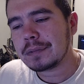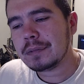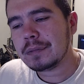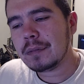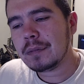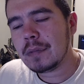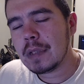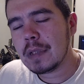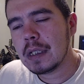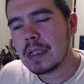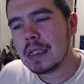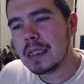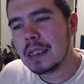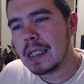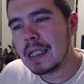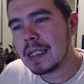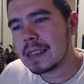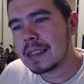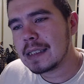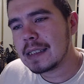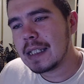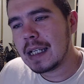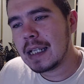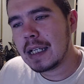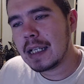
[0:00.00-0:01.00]
And the
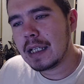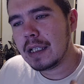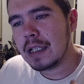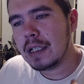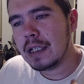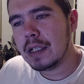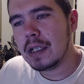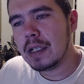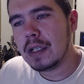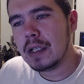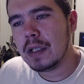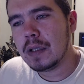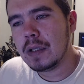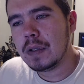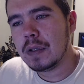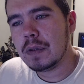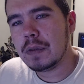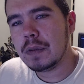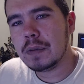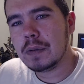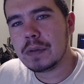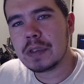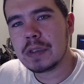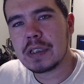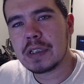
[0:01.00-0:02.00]
next day, you know,
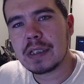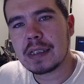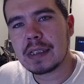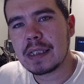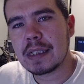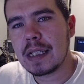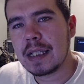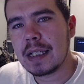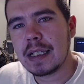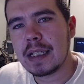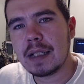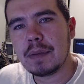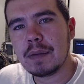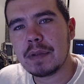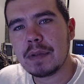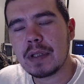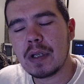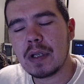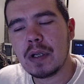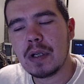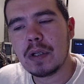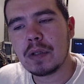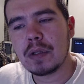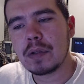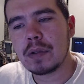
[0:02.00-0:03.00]
we're just kicking it with the
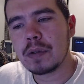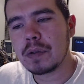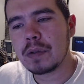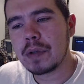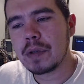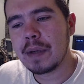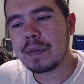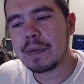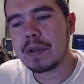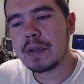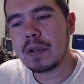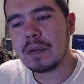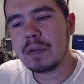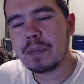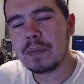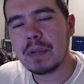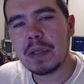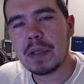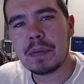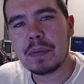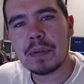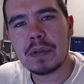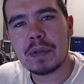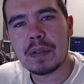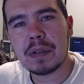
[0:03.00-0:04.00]
whole crypto
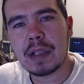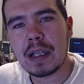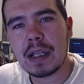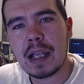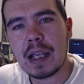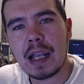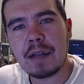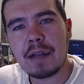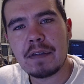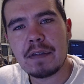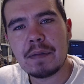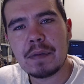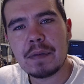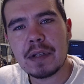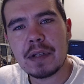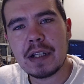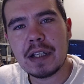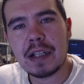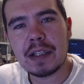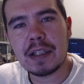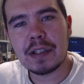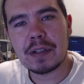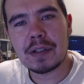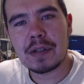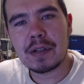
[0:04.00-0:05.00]
people, like everybody
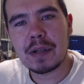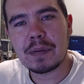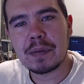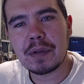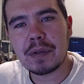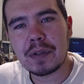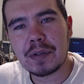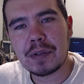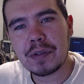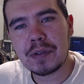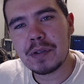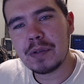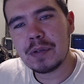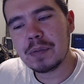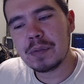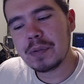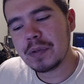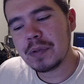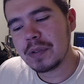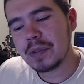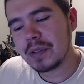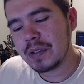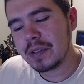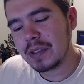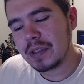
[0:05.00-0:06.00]
in the crypto group,
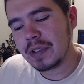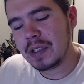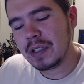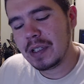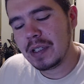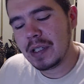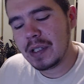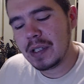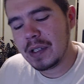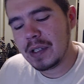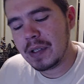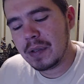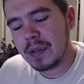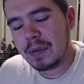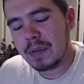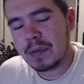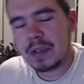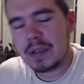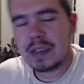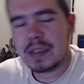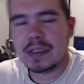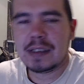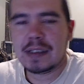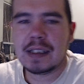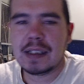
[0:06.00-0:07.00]
you know,
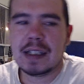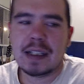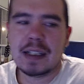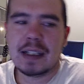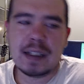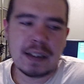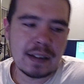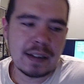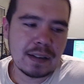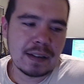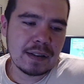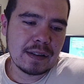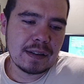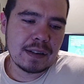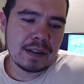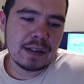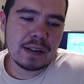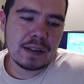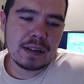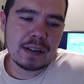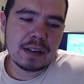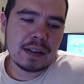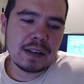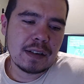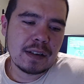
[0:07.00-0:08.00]
was like,
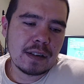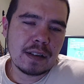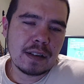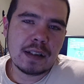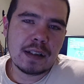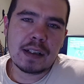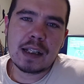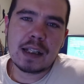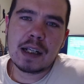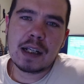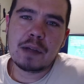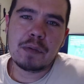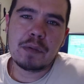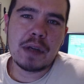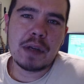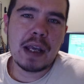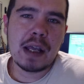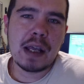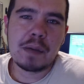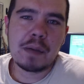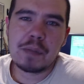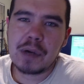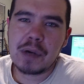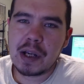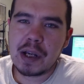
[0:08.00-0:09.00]
again, we
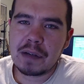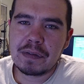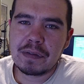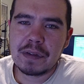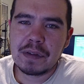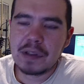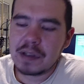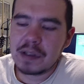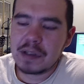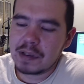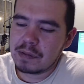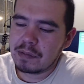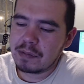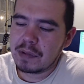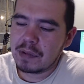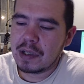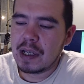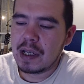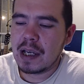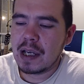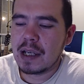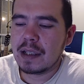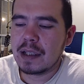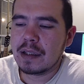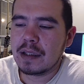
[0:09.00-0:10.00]
had breakfast, we had